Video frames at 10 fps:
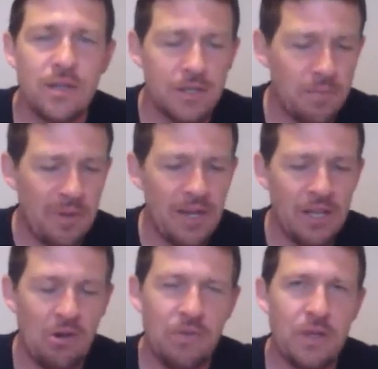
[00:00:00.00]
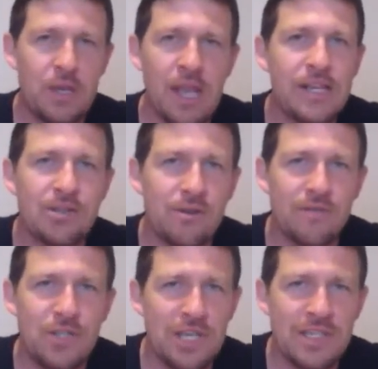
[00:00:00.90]
depending on the nature of
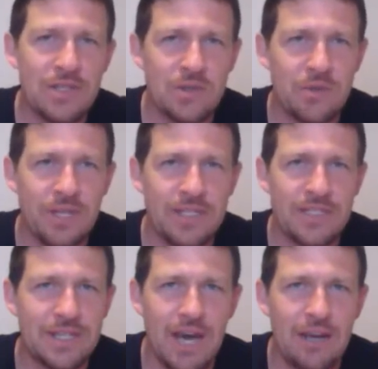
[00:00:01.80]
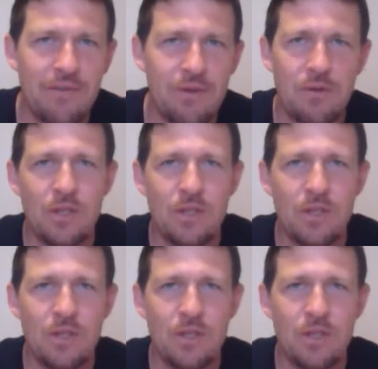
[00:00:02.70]
Jesus on the inside of you,